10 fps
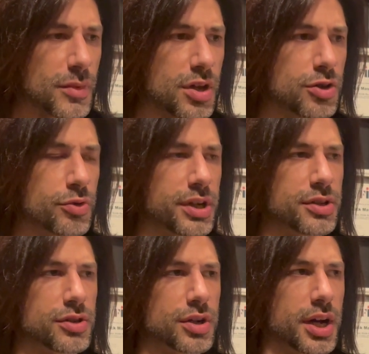
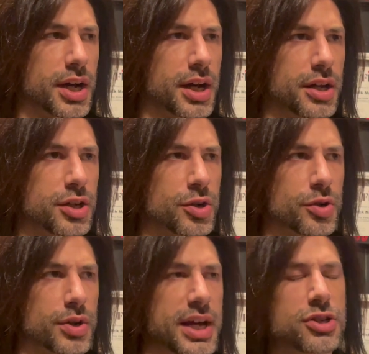
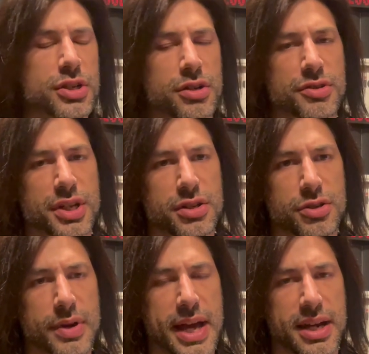Your engineers can
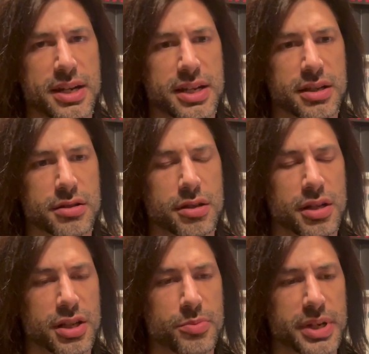do editing a
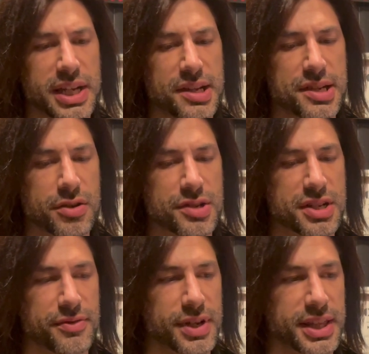little bit easier and
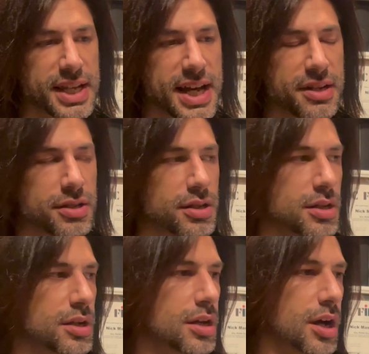stuff like that.
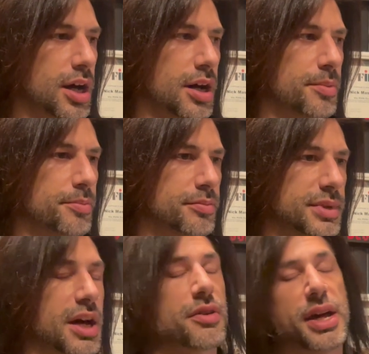Now,
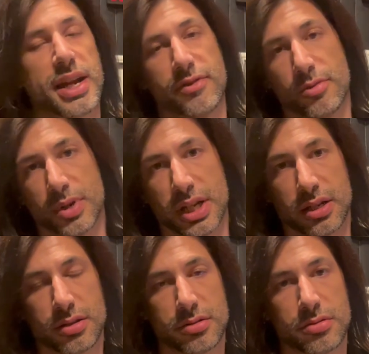not everybody
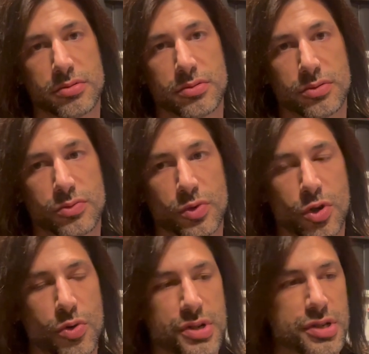
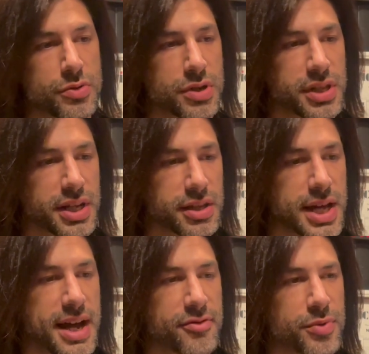records to a click
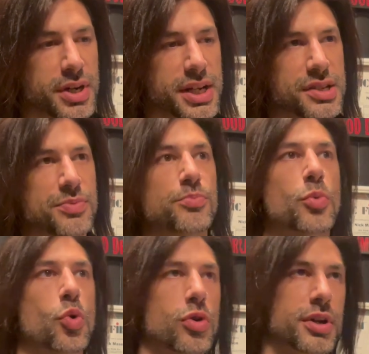live, but it is
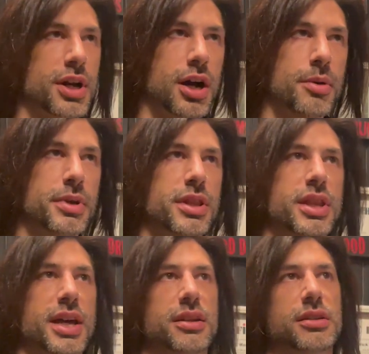more common
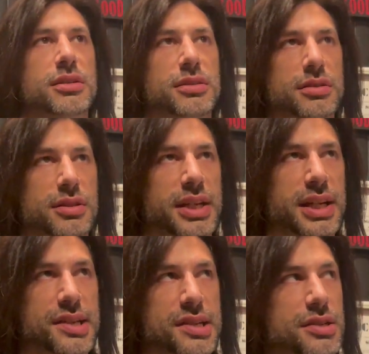than it
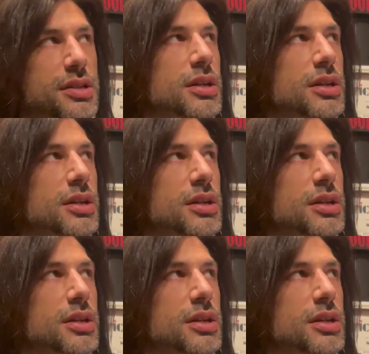isn't.